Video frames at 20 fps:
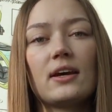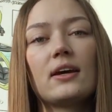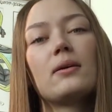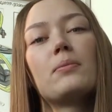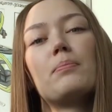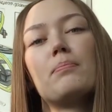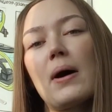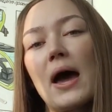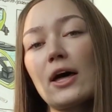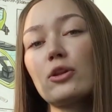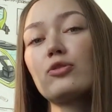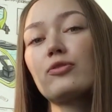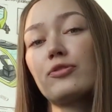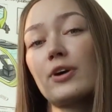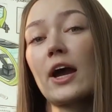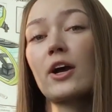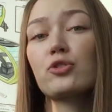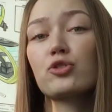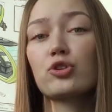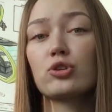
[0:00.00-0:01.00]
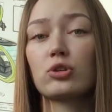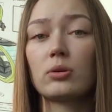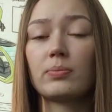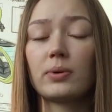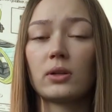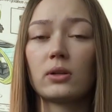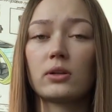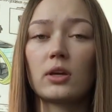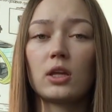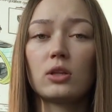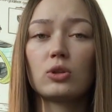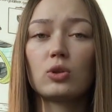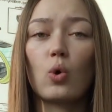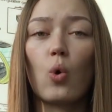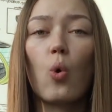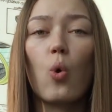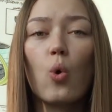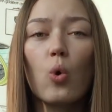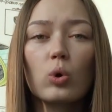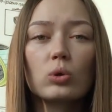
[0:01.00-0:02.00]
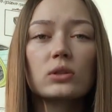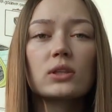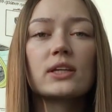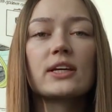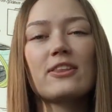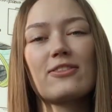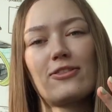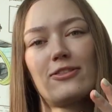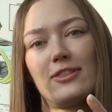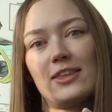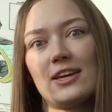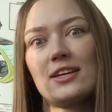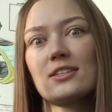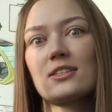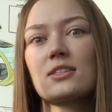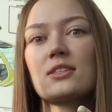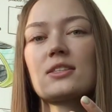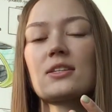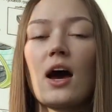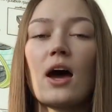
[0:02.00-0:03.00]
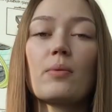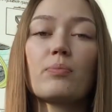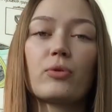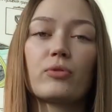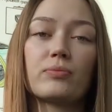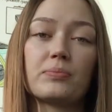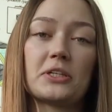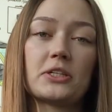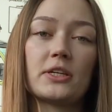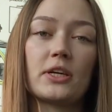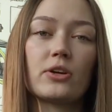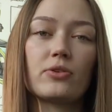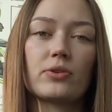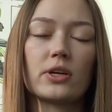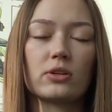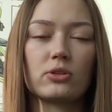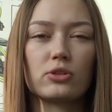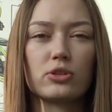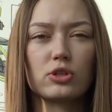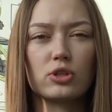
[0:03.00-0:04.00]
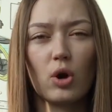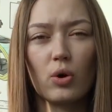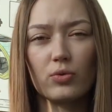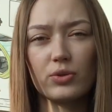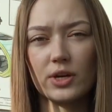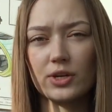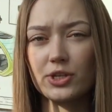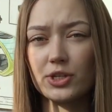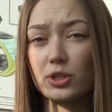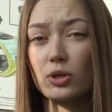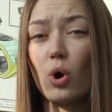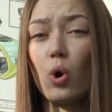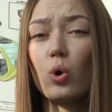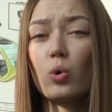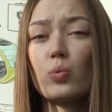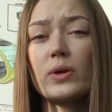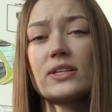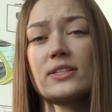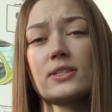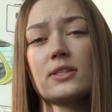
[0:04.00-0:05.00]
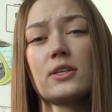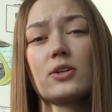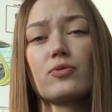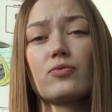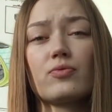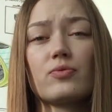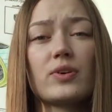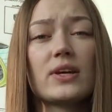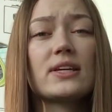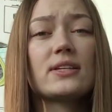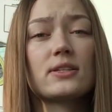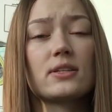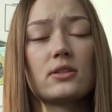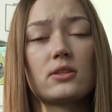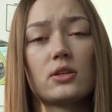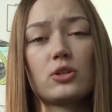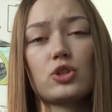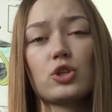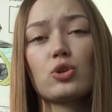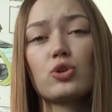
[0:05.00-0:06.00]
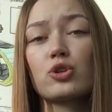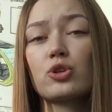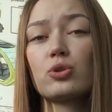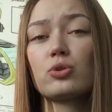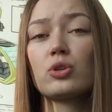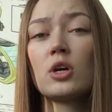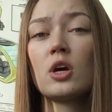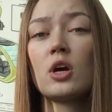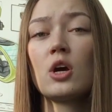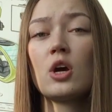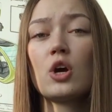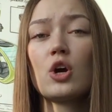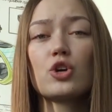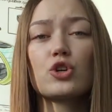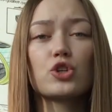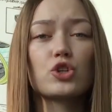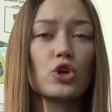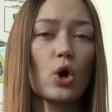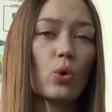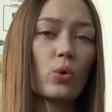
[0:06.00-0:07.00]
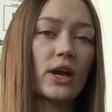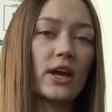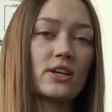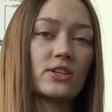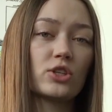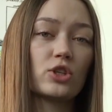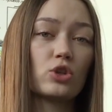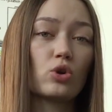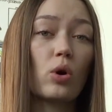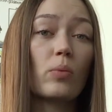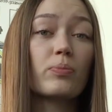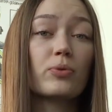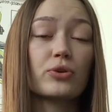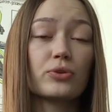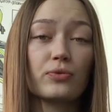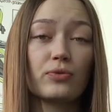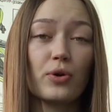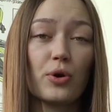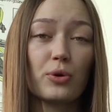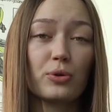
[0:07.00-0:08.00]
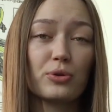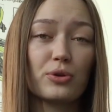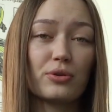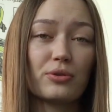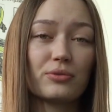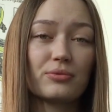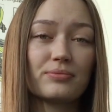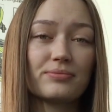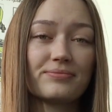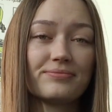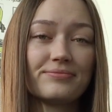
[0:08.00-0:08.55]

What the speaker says: manufacturable in only this type of material. So there's always the reason that you should showcase in your portfolio.